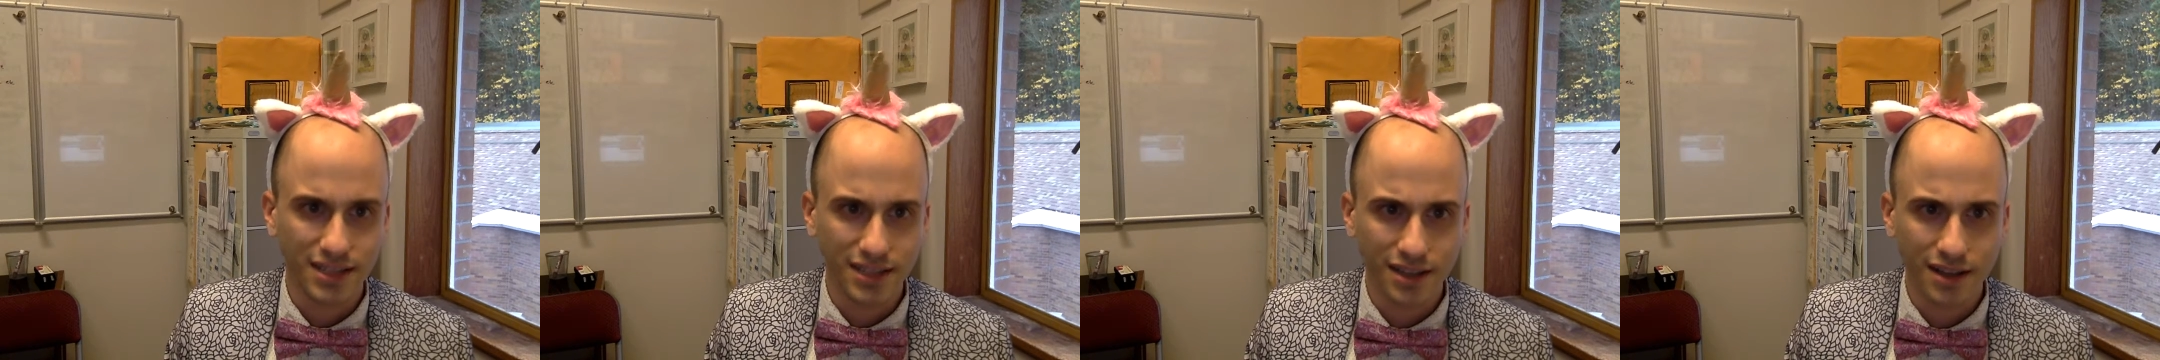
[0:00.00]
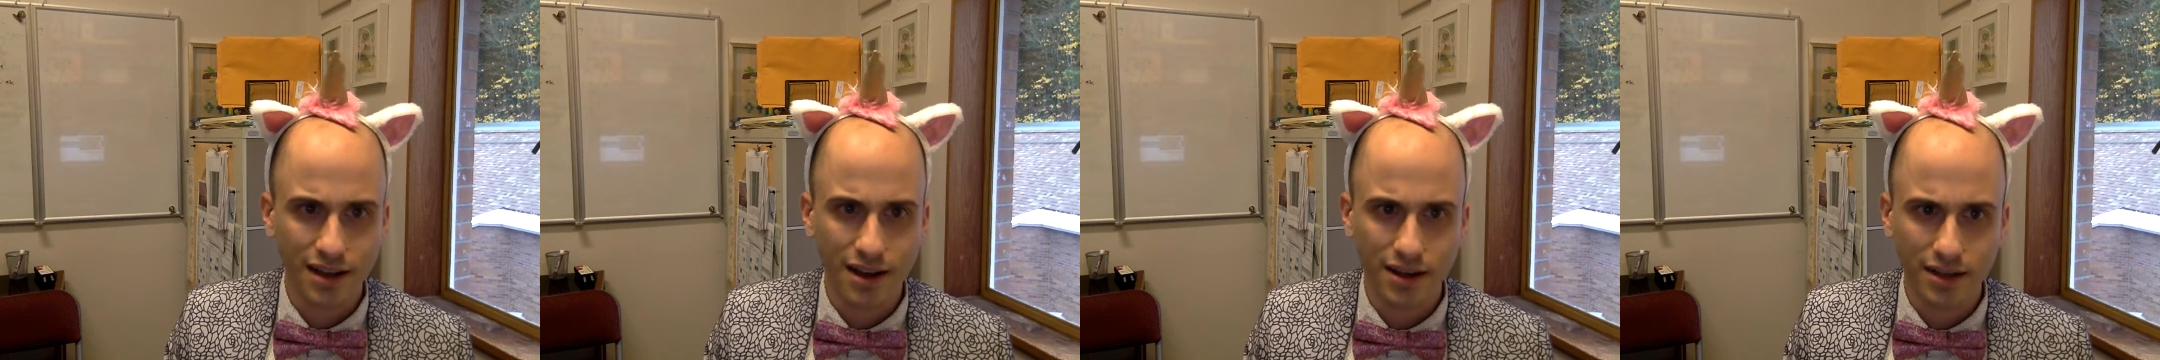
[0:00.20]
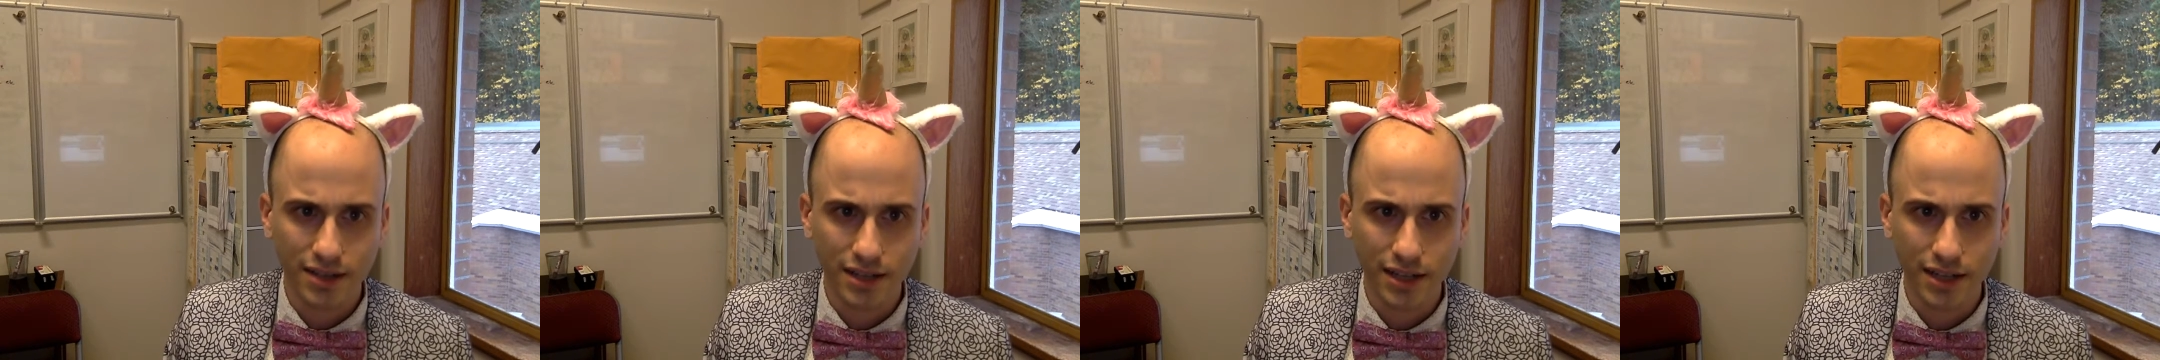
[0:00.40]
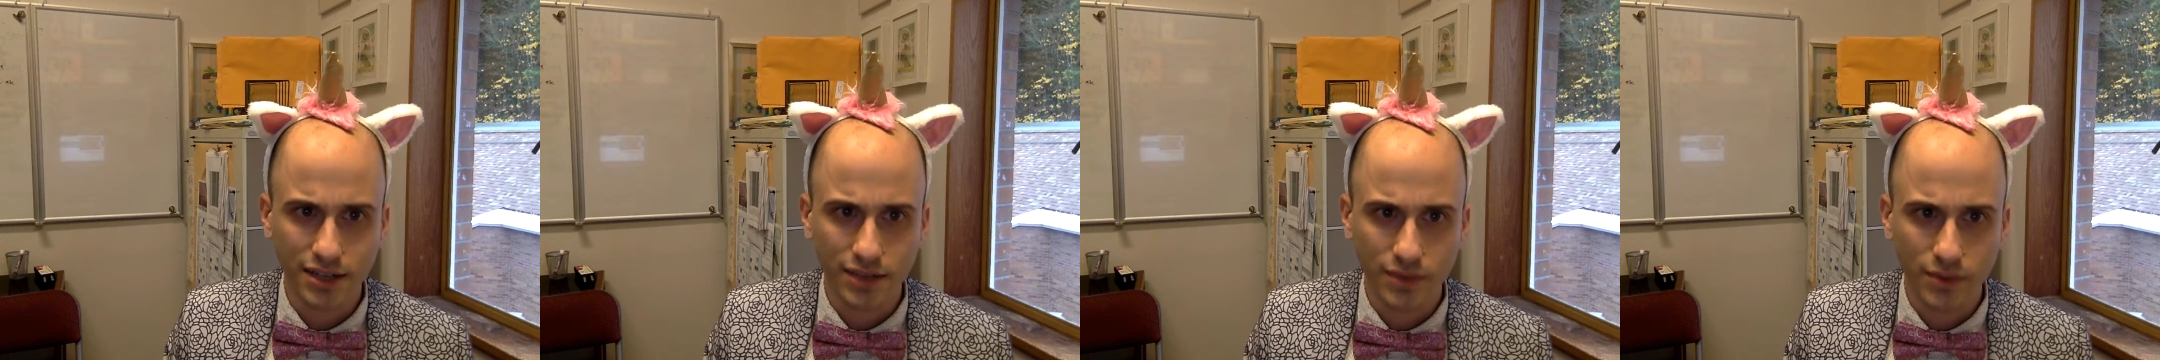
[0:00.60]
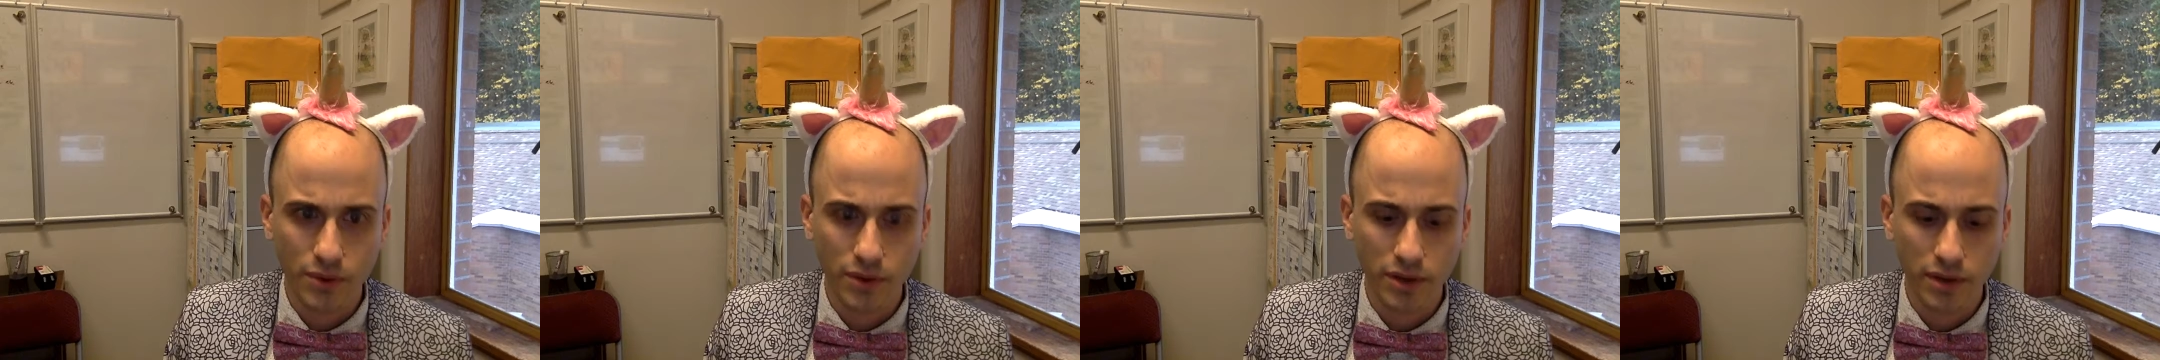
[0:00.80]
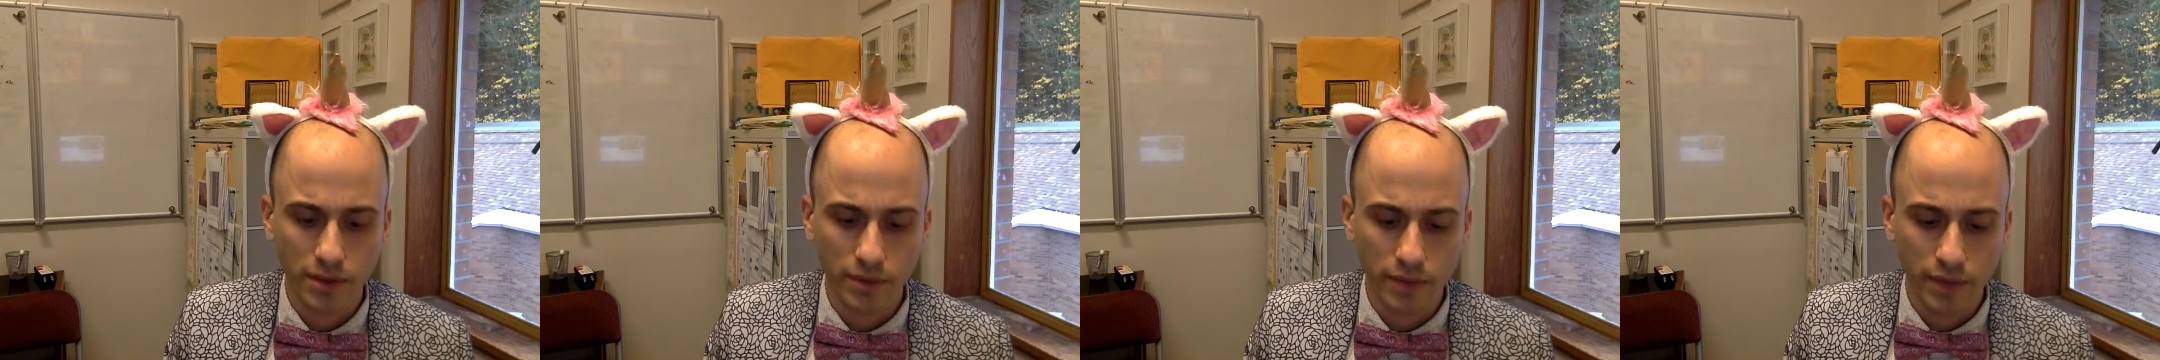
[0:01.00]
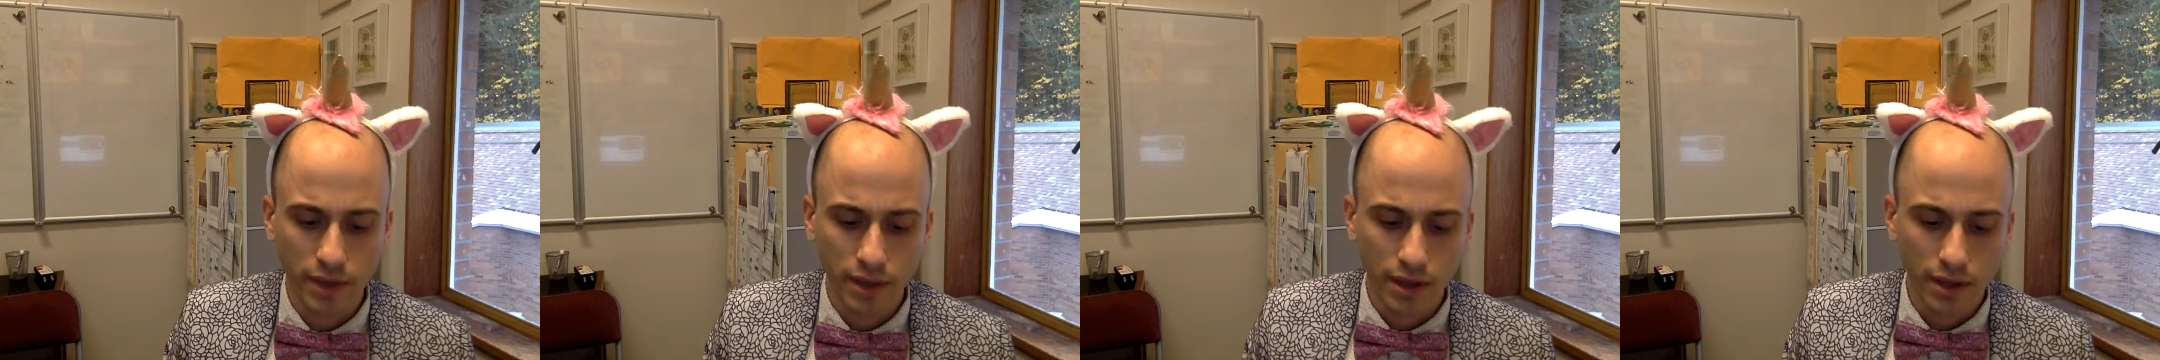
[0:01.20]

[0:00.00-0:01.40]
the context for them.